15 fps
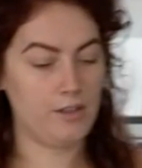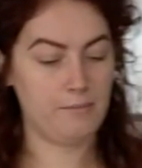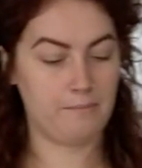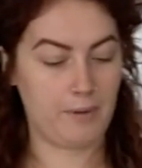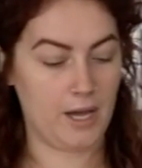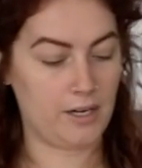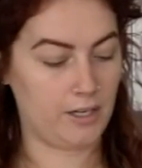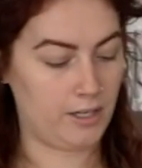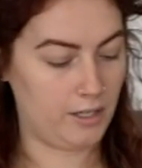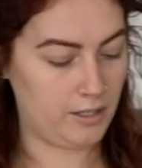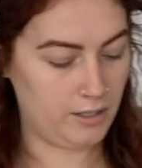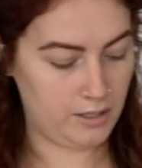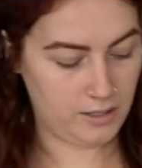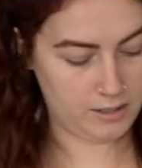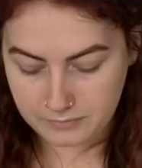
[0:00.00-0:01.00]
butter,
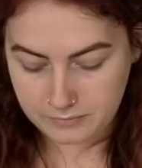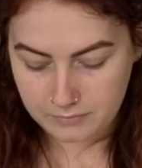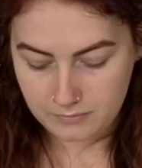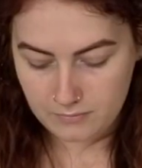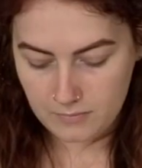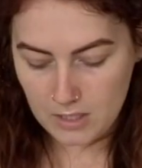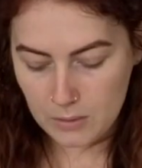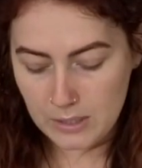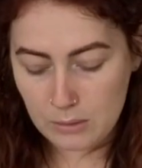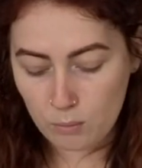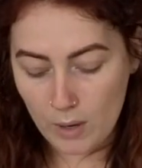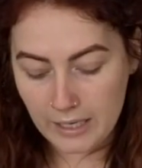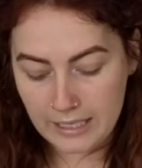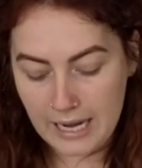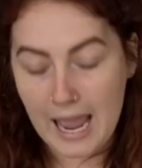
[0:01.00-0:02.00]
I need
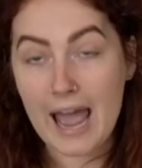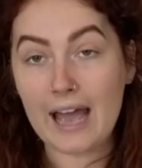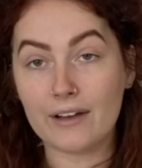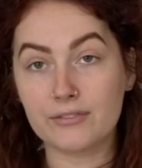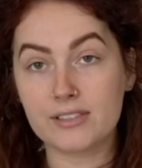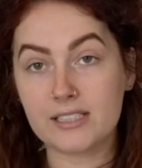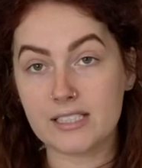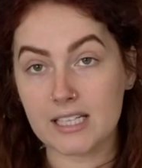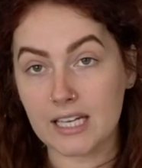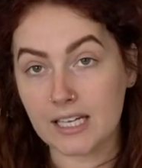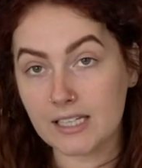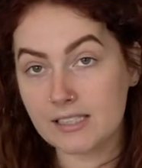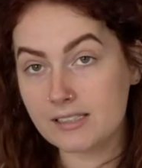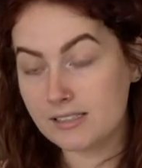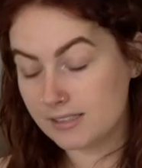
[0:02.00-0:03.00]
1.5
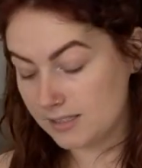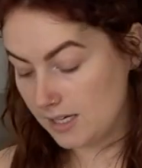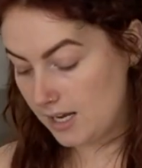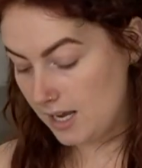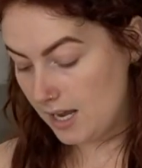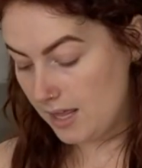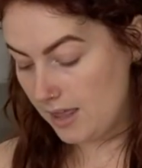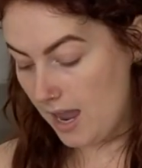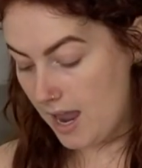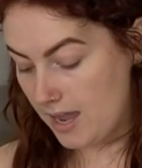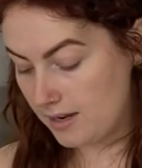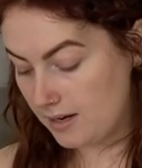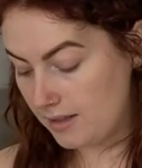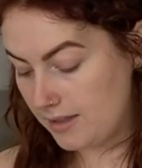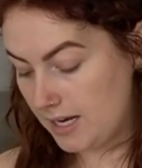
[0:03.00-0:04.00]
sticks
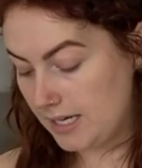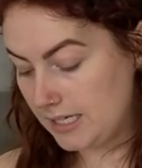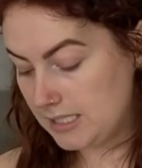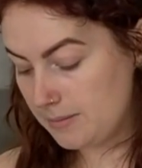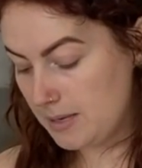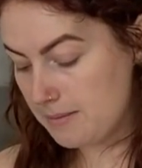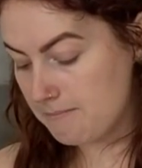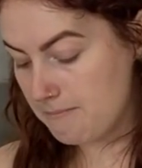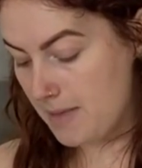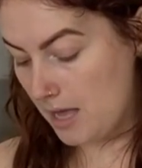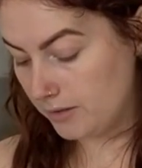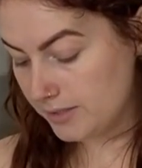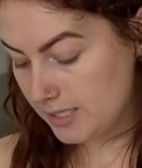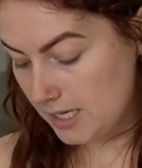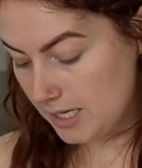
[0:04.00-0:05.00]
and they need to be
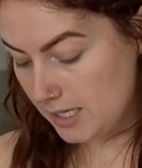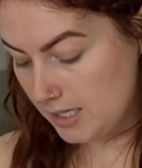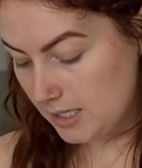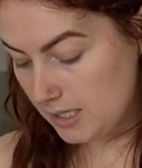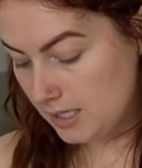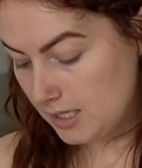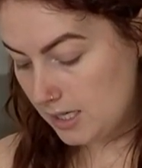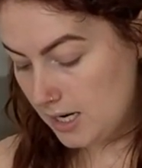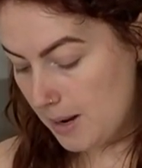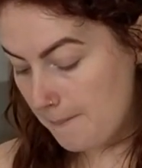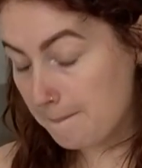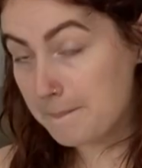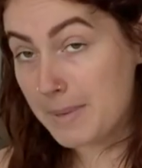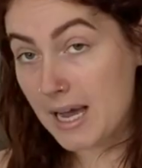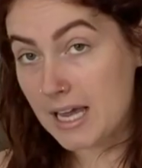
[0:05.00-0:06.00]
melted,
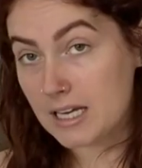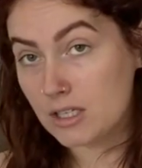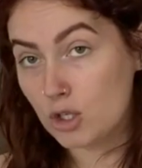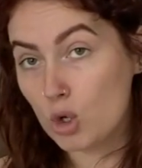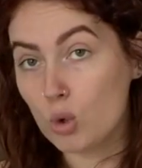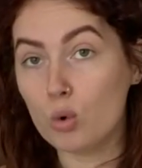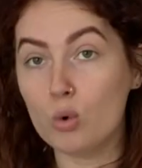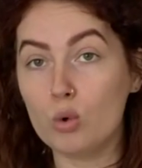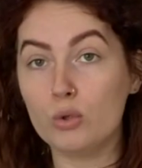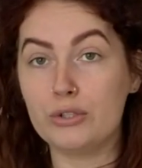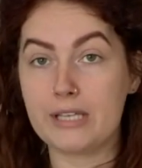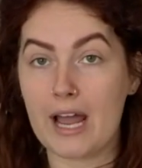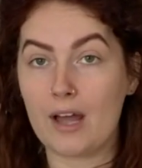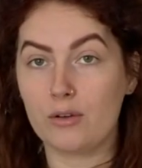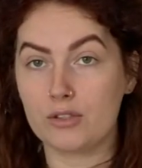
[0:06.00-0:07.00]
but cooled
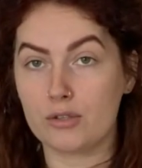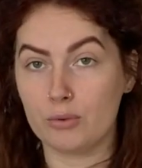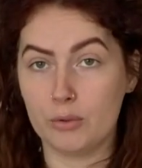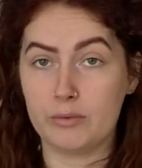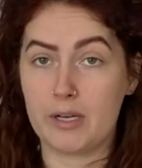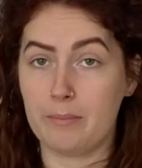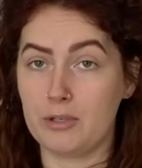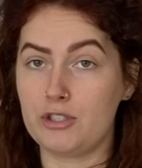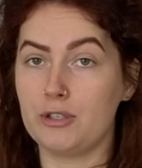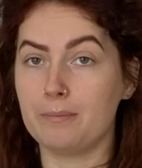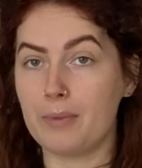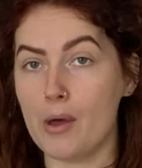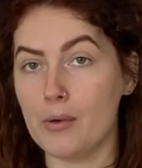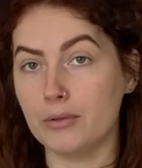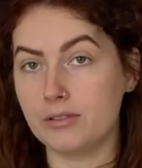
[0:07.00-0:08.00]
down to room temperature
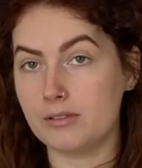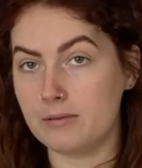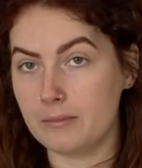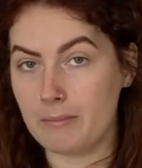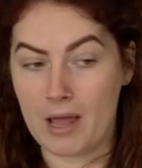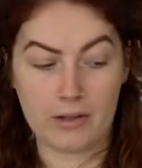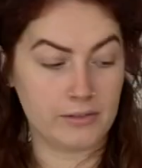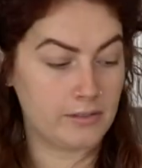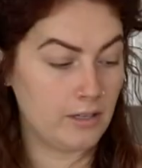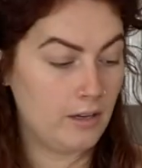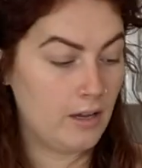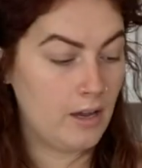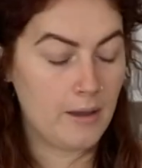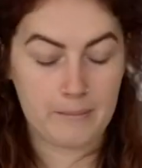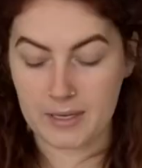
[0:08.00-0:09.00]
post melt
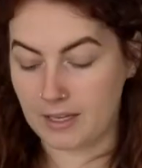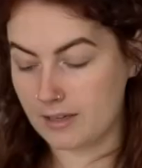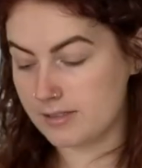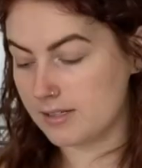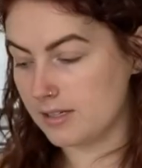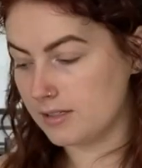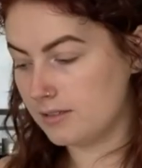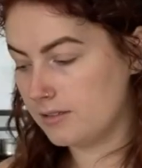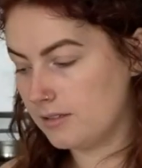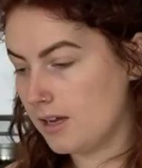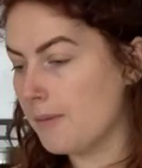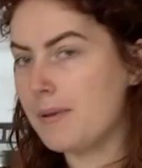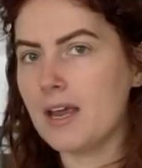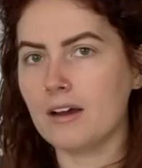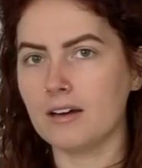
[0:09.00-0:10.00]
because it
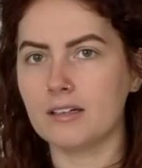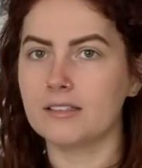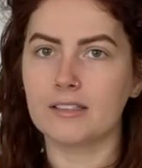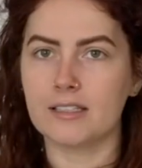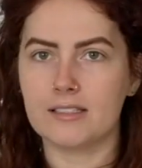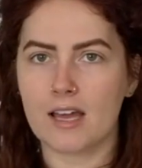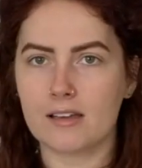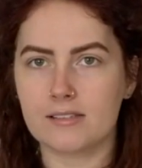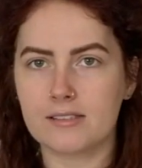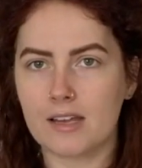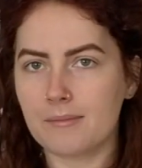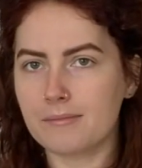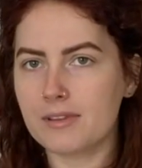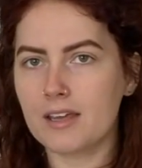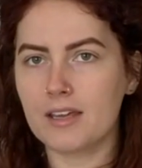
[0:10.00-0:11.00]
apparently does
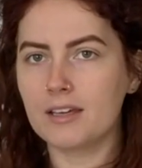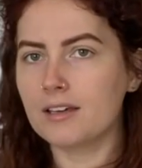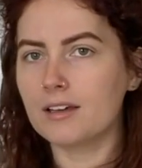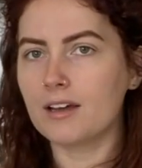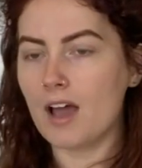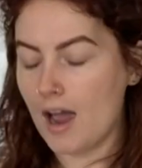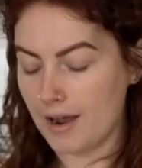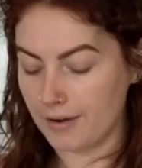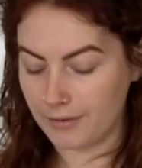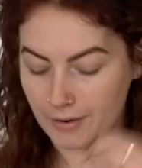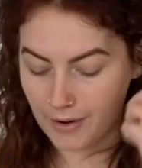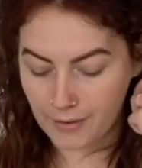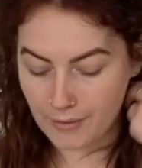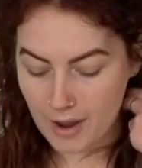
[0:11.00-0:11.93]
something. I don't know.